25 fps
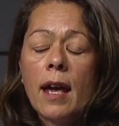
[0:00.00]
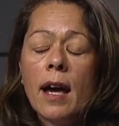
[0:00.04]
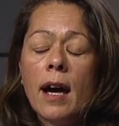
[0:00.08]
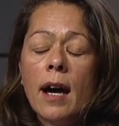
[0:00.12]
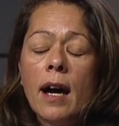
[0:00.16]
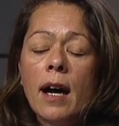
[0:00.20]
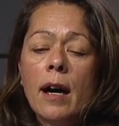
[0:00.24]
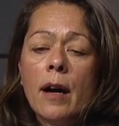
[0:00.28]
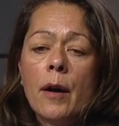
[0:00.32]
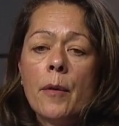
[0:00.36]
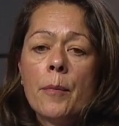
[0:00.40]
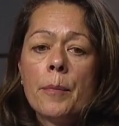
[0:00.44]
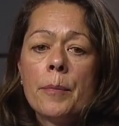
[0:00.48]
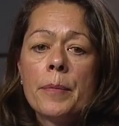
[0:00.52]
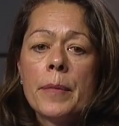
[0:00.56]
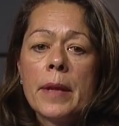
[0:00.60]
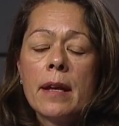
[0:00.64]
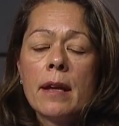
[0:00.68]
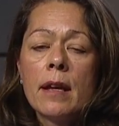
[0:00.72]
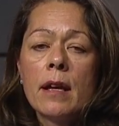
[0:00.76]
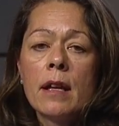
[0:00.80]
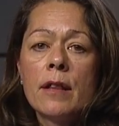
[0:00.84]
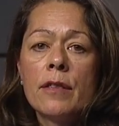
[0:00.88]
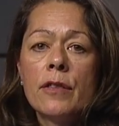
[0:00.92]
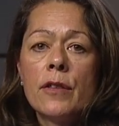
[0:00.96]
Um,
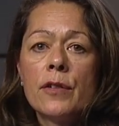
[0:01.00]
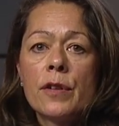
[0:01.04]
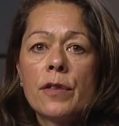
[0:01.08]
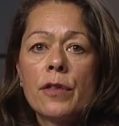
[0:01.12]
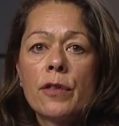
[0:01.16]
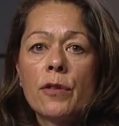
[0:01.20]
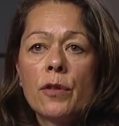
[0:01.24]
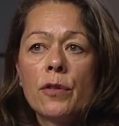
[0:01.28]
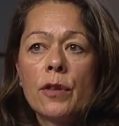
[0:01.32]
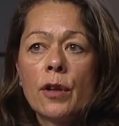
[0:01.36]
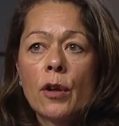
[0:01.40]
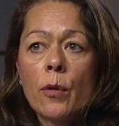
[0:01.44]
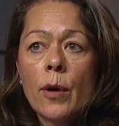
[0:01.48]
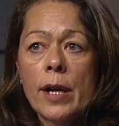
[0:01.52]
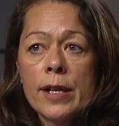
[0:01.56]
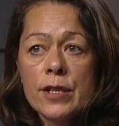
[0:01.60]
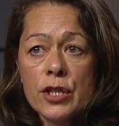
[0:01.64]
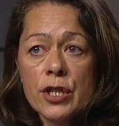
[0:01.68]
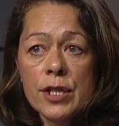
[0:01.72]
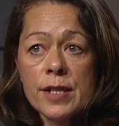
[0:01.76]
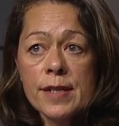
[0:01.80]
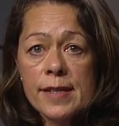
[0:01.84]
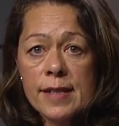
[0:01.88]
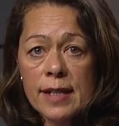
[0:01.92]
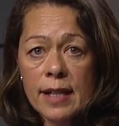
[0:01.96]
the, the
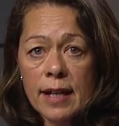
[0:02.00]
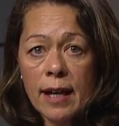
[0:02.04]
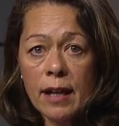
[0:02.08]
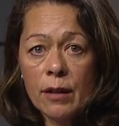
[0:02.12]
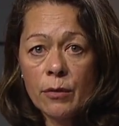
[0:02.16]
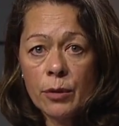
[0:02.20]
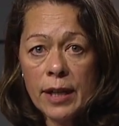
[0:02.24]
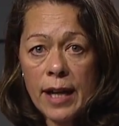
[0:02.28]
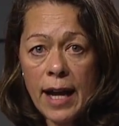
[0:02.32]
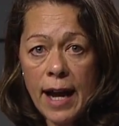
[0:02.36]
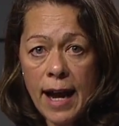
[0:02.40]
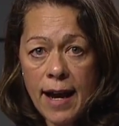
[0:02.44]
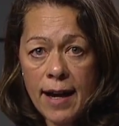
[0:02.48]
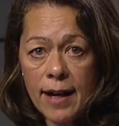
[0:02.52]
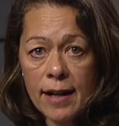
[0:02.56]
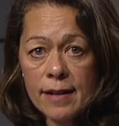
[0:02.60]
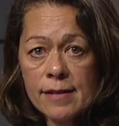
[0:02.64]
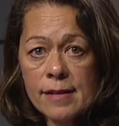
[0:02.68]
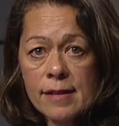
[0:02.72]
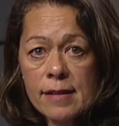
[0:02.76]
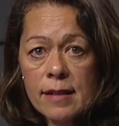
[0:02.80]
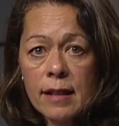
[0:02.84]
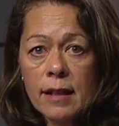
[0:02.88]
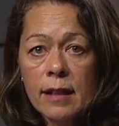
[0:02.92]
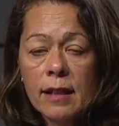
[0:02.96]
questions that I would
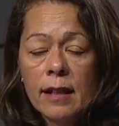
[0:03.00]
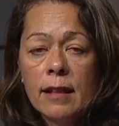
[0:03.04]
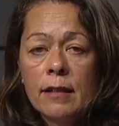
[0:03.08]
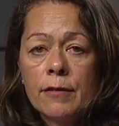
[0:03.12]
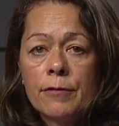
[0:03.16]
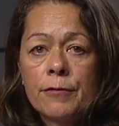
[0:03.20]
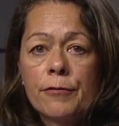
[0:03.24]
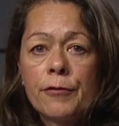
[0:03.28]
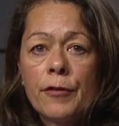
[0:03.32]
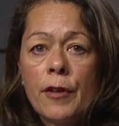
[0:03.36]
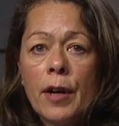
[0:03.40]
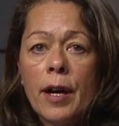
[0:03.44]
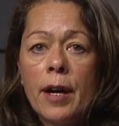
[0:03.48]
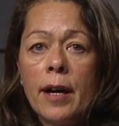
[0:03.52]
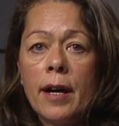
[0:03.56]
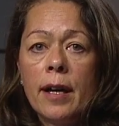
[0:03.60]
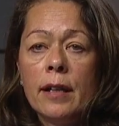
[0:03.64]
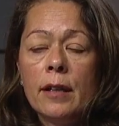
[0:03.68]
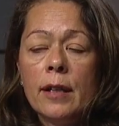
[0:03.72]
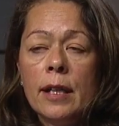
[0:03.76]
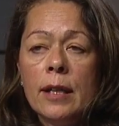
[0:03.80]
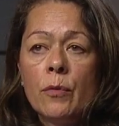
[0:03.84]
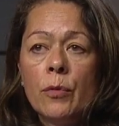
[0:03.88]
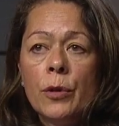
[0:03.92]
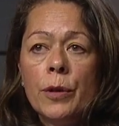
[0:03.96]
ask if uh,
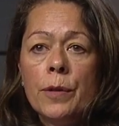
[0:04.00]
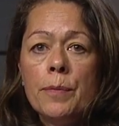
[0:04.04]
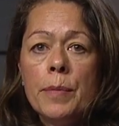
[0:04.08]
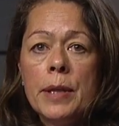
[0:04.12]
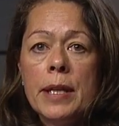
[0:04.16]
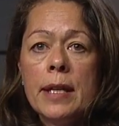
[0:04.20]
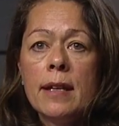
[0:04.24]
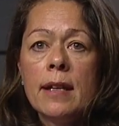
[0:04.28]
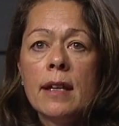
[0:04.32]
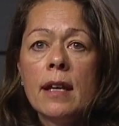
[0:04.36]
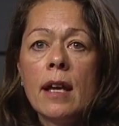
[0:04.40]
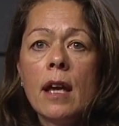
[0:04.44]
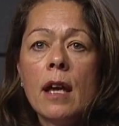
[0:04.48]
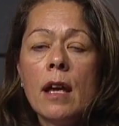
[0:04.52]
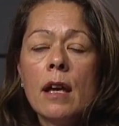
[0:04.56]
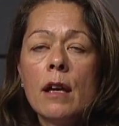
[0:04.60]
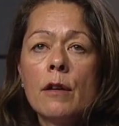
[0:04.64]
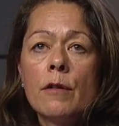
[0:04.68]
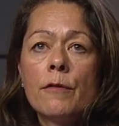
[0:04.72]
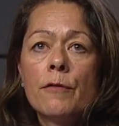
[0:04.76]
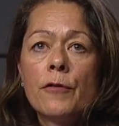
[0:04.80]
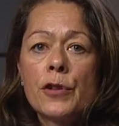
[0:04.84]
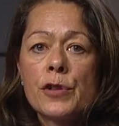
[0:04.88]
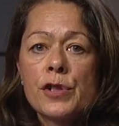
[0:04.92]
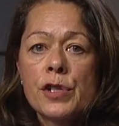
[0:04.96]
it would be,
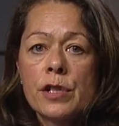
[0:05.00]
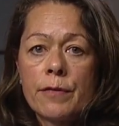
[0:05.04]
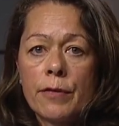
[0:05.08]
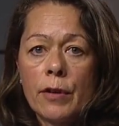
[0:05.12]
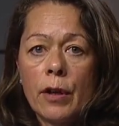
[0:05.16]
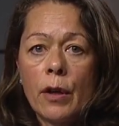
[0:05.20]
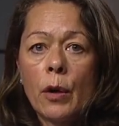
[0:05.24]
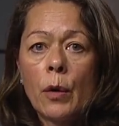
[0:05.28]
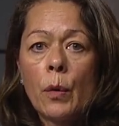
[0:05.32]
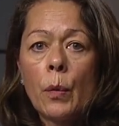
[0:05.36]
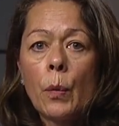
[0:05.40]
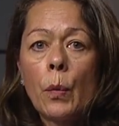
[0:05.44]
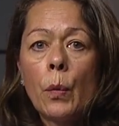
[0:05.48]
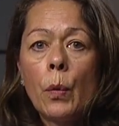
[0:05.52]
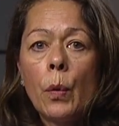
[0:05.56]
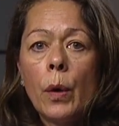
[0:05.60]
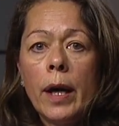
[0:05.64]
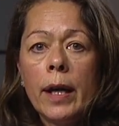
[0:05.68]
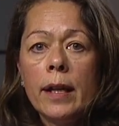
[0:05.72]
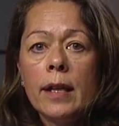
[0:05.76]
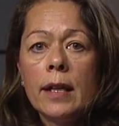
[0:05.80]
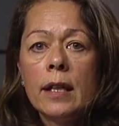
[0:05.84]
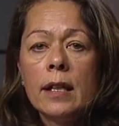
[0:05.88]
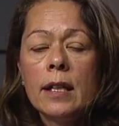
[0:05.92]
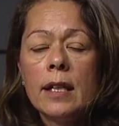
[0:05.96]
first of all,
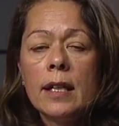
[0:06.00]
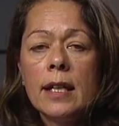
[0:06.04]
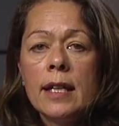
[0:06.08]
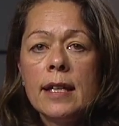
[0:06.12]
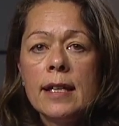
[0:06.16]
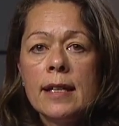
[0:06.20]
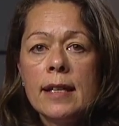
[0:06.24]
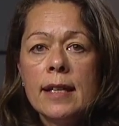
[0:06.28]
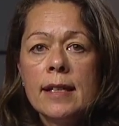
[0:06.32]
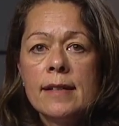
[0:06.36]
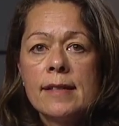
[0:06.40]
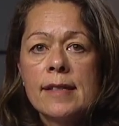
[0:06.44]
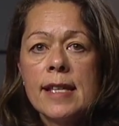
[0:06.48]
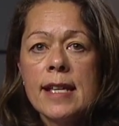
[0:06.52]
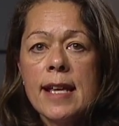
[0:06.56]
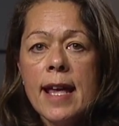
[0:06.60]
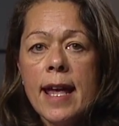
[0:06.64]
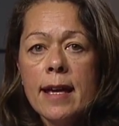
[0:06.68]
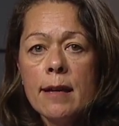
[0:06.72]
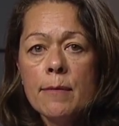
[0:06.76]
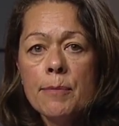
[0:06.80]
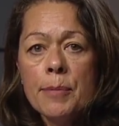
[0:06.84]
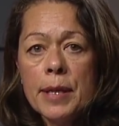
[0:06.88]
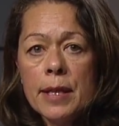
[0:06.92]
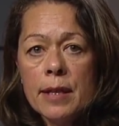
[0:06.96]
what is the
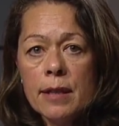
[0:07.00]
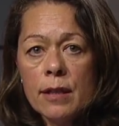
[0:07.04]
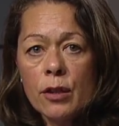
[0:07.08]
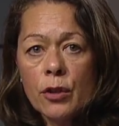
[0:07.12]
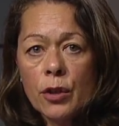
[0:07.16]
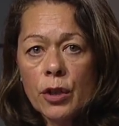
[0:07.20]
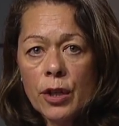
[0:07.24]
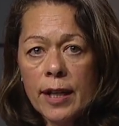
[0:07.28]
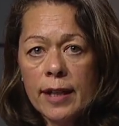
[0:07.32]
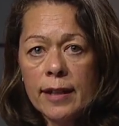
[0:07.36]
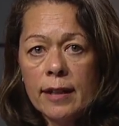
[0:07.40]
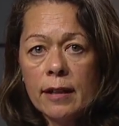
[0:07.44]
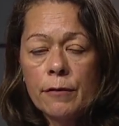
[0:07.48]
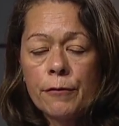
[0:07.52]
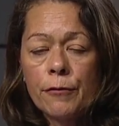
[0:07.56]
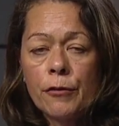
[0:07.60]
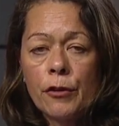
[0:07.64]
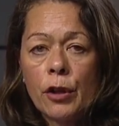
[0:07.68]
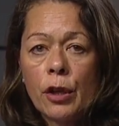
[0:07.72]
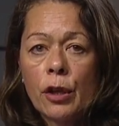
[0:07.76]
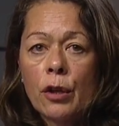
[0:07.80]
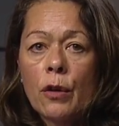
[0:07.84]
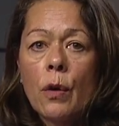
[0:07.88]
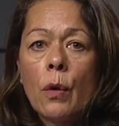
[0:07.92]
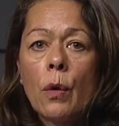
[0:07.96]
AP credit
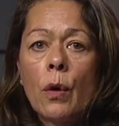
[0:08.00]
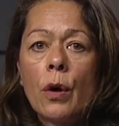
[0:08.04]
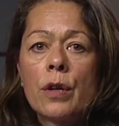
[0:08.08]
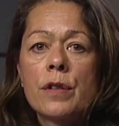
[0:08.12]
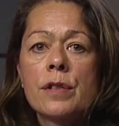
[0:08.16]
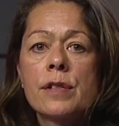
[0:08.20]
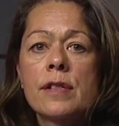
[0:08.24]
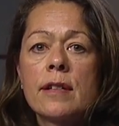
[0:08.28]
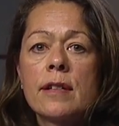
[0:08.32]
for a course